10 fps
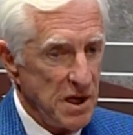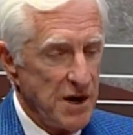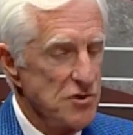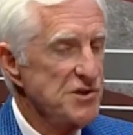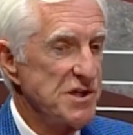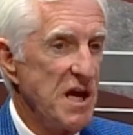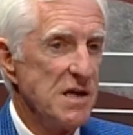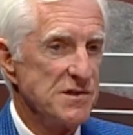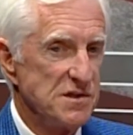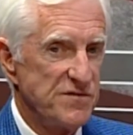
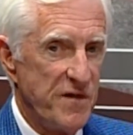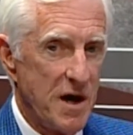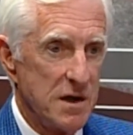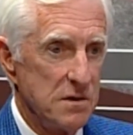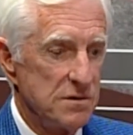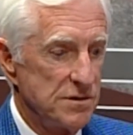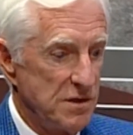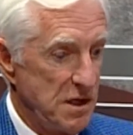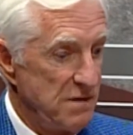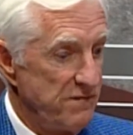understands its value to
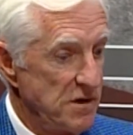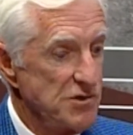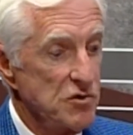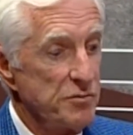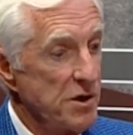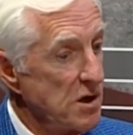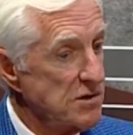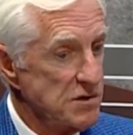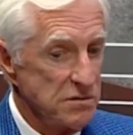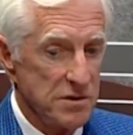the individual but
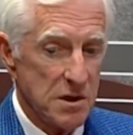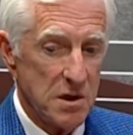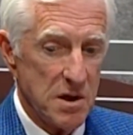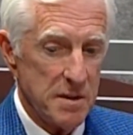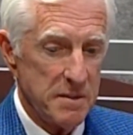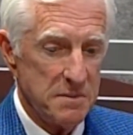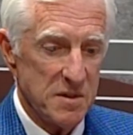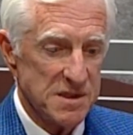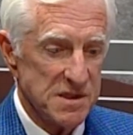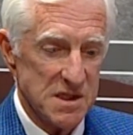also to the economy,
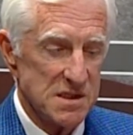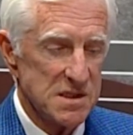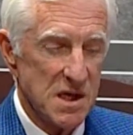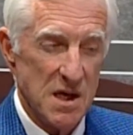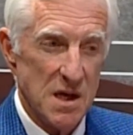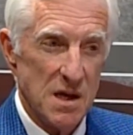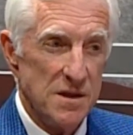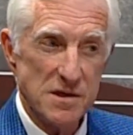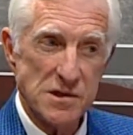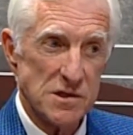but says
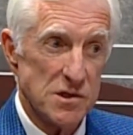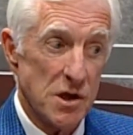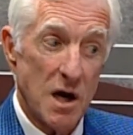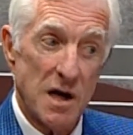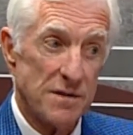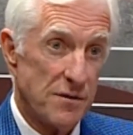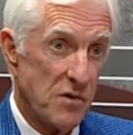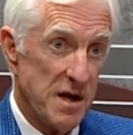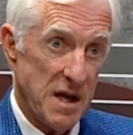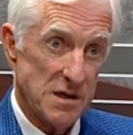this is not the
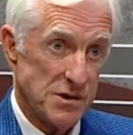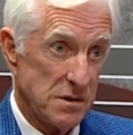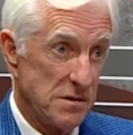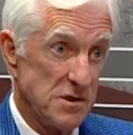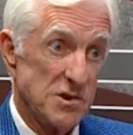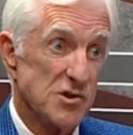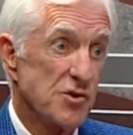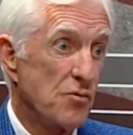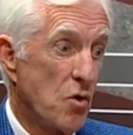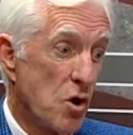right answer. This is
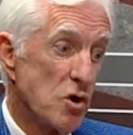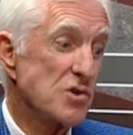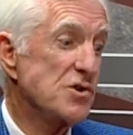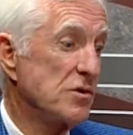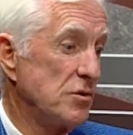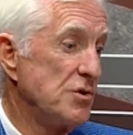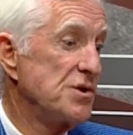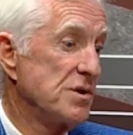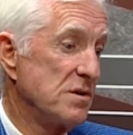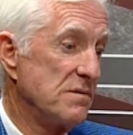the wrong
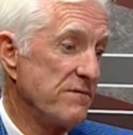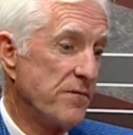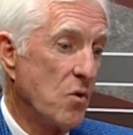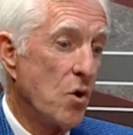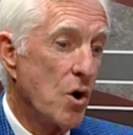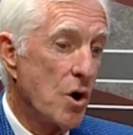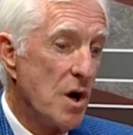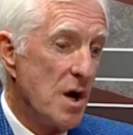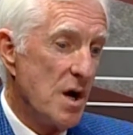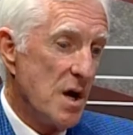solution for
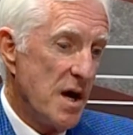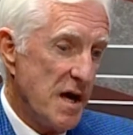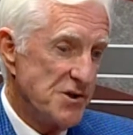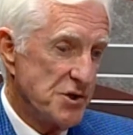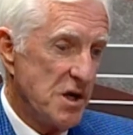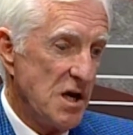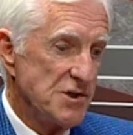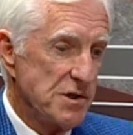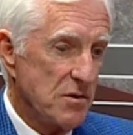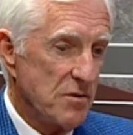
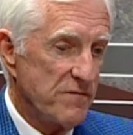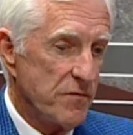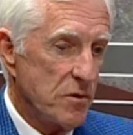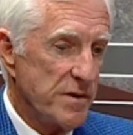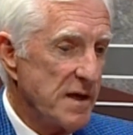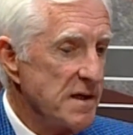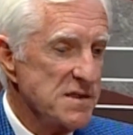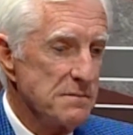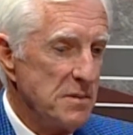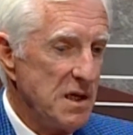education going forward. That
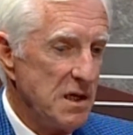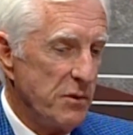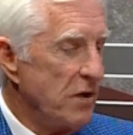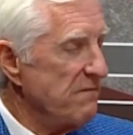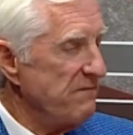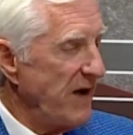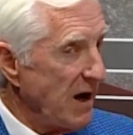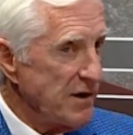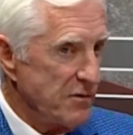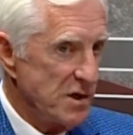doesn't mean we don't
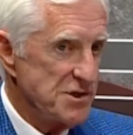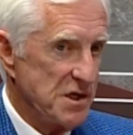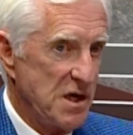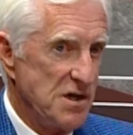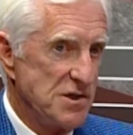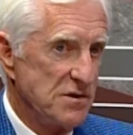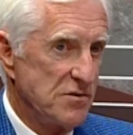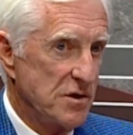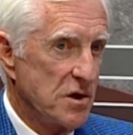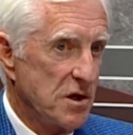value education. To
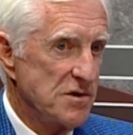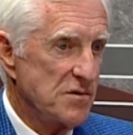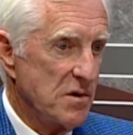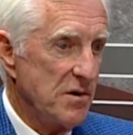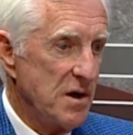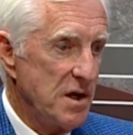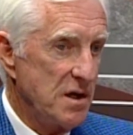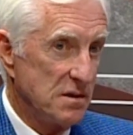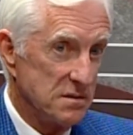the contrary,